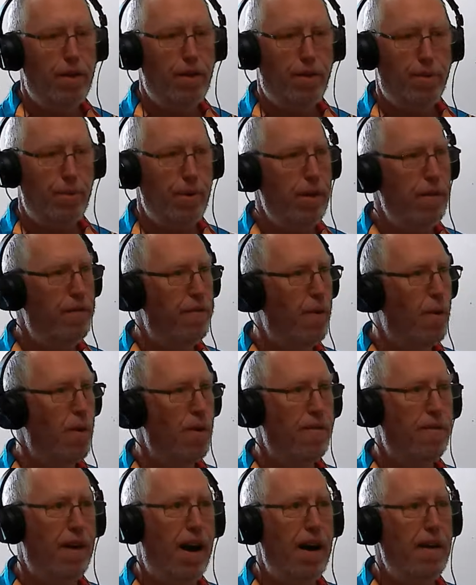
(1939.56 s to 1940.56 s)
3, 4,
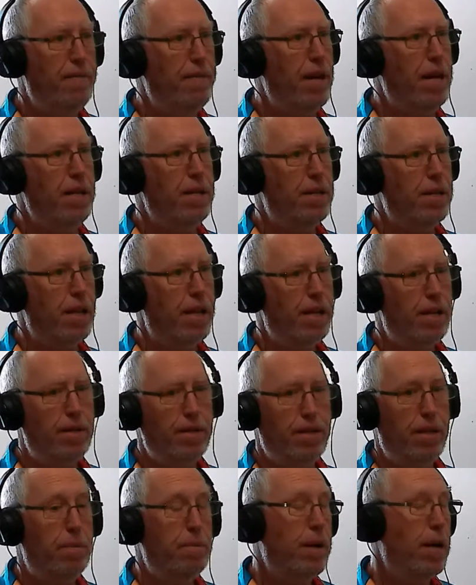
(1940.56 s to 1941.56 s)
5 days later,
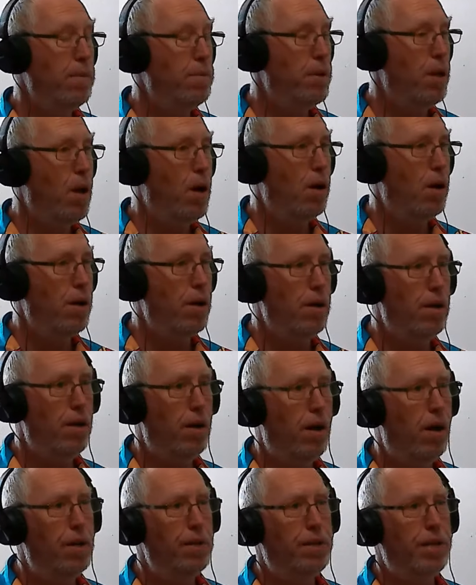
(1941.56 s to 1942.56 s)
sometimes longer.
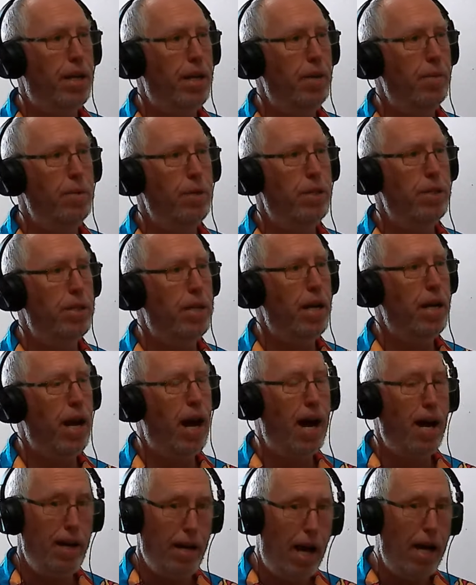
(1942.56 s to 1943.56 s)
All of a sudden it would just hit.
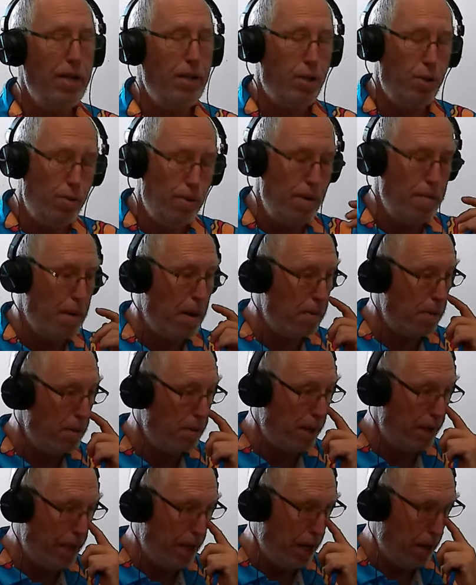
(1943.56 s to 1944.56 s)
I do remember my
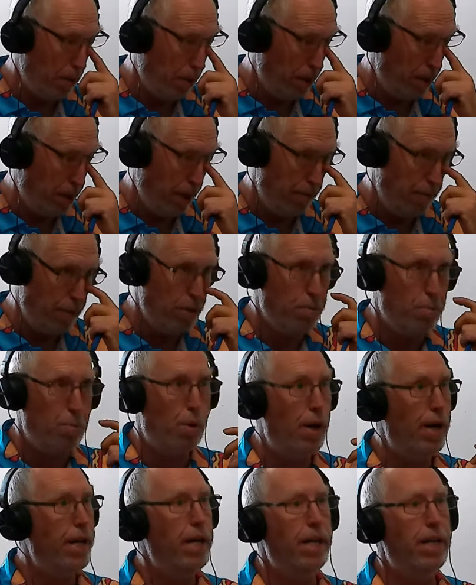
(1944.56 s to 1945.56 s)
dad one time just
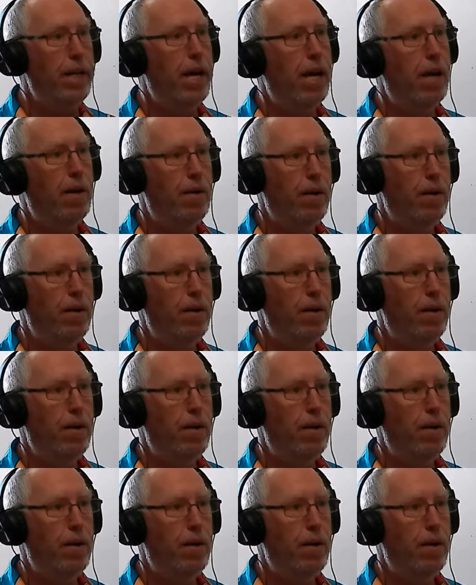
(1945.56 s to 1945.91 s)
breaking down.